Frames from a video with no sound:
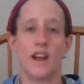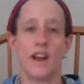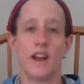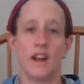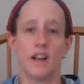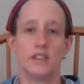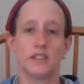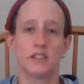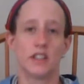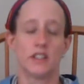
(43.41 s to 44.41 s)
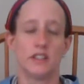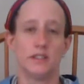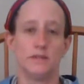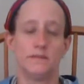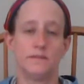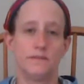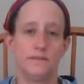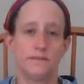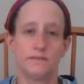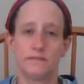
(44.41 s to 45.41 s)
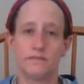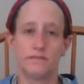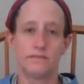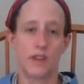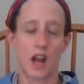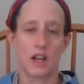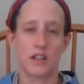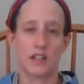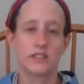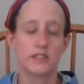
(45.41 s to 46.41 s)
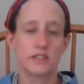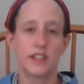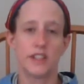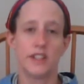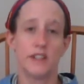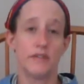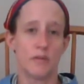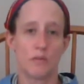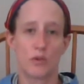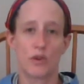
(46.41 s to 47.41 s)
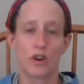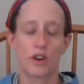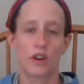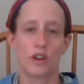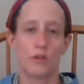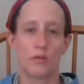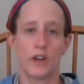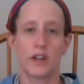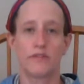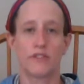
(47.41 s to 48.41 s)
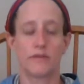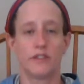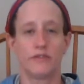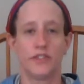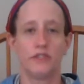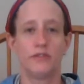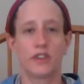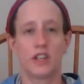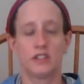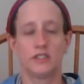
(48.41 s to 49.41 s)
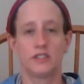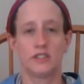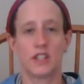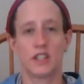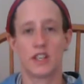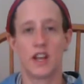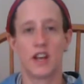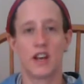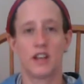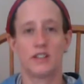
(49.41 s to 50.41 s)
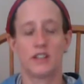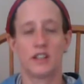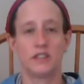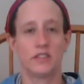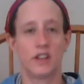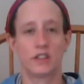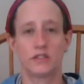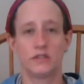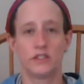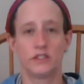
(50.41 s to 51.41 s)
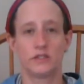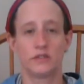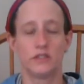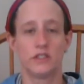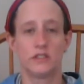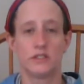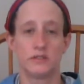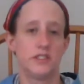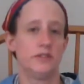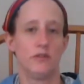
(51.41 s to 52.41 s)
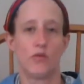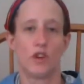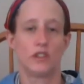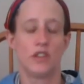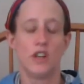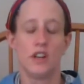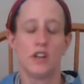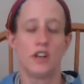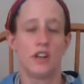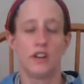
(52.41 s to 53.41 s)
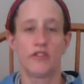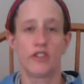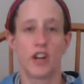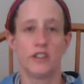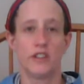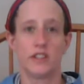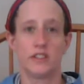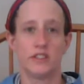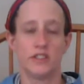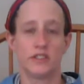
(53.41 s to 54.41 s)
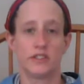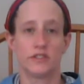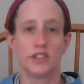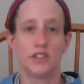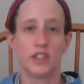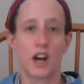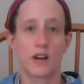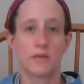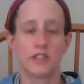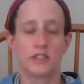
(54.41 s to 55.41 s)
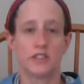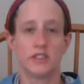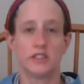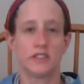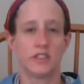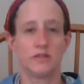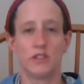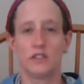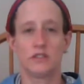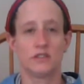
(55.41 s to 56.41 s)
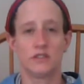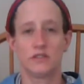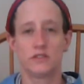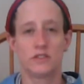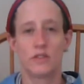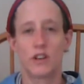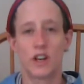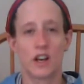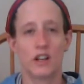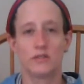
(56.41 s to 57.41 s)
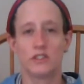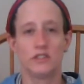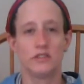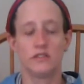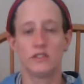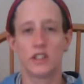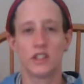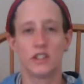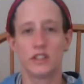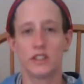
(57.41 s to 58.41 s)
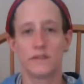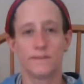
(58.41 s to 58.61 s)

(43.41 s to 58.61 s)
And I isolated even more away from the few friends that I had that I talked to at school. There was even one friend that, she commented and said, "What's going on with you? Like,